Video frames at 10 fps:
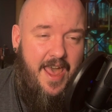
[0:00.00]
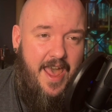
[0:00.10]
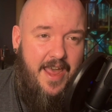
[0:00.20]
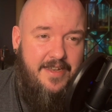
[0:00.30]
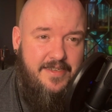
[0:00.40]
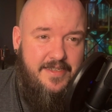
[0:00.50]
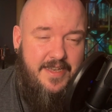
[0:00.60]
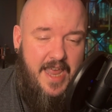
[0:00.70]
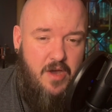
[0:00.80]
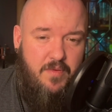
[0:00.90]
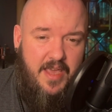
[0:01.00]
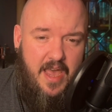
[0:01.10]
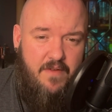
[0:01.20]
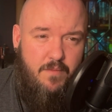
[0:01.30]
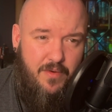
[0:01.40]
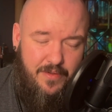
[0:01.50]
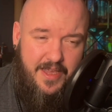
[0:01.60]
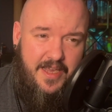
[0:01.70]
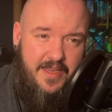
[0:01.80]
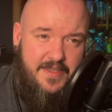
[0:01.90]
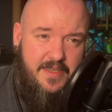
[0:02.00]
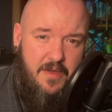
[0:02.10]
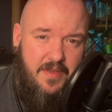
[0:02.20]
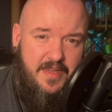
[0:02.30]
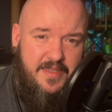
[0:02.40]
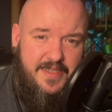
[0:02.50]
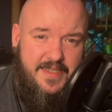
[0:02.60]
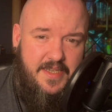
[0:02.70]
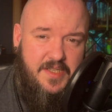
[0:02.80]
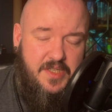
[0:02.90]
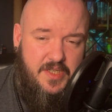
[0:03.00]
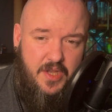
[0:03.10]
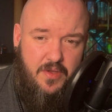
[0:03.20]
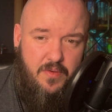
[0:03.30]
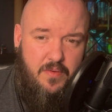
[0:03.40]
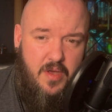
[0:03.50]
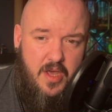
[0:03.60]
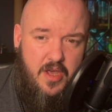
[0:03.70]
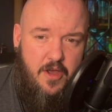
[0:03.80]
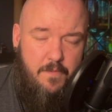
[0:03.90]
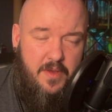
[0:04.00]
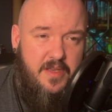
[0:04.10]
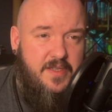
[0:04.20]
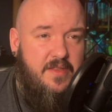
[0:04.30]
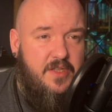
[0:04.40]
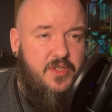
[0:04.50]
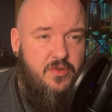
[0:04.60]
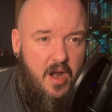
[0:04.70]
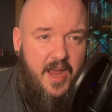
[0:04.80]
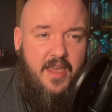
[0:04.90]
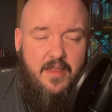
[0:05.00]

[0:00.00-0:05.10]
and now we have more leaks going into season two because of the strike.